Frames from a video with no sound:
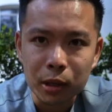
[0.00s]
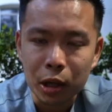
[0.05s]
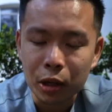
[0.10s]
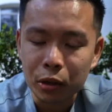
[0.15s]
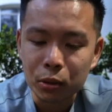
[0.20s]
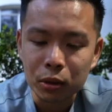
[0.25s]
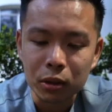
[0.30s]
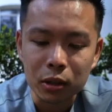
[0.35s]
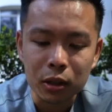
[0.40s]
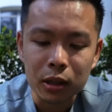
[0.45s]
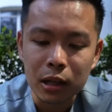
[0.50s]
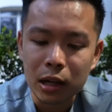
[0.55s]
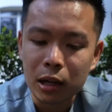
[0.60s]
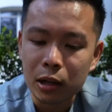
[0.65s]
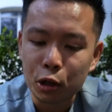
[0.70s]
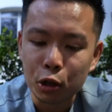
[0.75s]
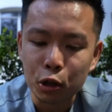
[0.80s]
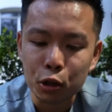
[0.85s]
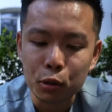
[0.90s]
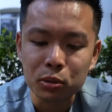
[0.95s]
mouth with all that
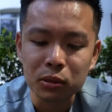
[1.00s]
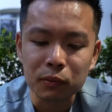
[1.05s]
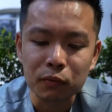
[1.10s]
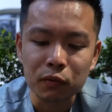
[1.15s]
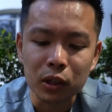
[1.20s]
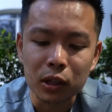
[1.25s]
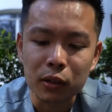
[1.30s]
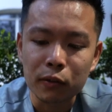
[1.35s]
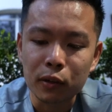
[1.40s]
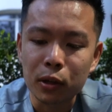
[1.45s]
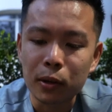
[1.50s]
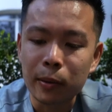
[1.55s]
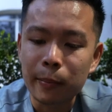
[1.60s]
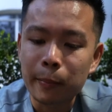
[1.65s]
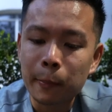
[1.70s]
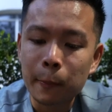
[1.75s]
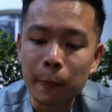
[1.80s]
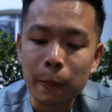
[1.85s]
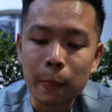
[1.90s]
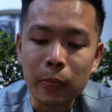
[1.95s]
herbs and flavor.
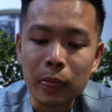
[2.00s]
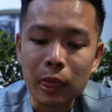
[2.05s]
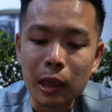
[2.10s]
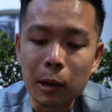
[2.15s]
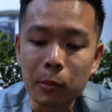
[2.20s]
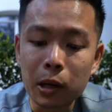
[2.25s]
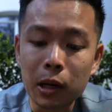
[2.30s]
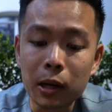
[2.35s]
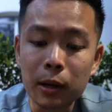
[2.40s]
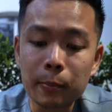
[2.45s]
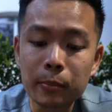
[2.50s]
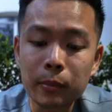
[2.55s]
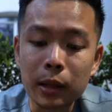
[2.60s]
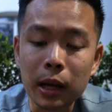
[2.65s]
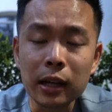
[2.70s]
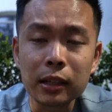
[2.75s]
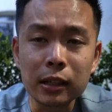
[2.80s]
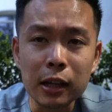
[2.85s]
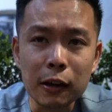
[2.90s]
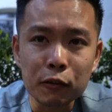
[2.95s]
But
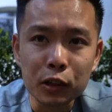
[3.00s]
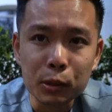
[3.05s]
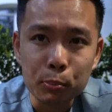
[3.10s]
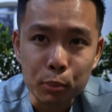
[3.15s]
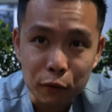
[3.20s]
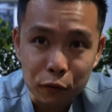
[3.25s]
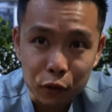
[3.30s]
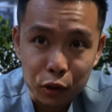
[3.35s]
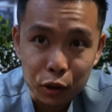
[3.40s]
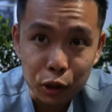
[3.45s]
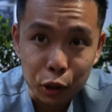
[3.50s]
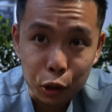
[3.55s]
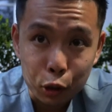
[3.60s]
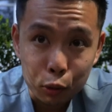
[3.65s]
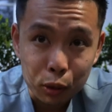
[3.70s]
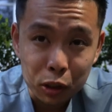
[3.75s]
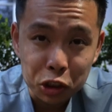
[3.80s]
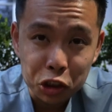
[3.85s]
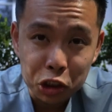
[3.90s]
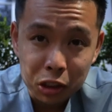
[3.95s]
I definitely prefer the
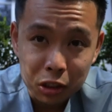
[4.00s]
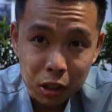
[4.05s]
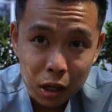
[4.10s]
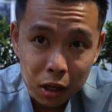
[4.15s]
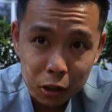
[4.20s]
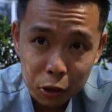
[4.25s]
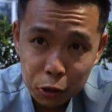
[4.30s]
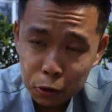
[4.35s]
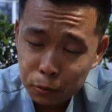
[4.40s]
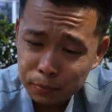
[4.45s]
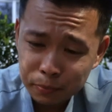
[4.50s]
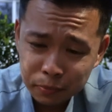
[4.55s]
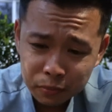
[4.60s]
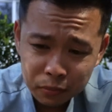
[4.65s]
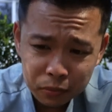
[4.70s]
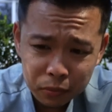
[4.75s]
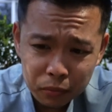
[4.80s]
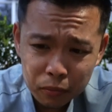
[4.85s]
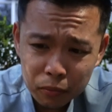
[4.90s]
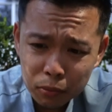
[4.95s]
crunchy taco.
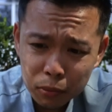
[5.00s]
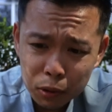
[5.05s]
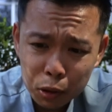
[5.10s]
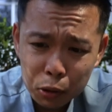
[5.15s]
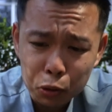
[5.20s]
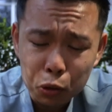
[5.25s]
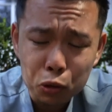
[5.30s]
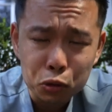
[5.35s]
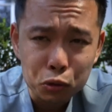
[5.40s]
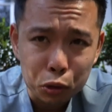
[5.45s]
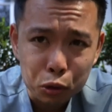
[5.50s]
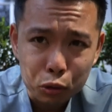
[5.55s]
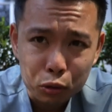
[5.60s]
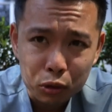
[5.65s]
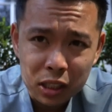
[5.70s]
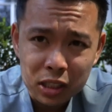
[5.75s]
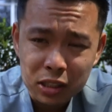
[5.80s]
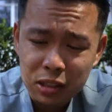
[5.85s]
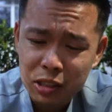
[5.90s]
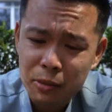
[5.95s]
Those were
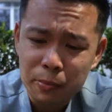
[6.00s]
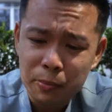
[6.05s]
crazy.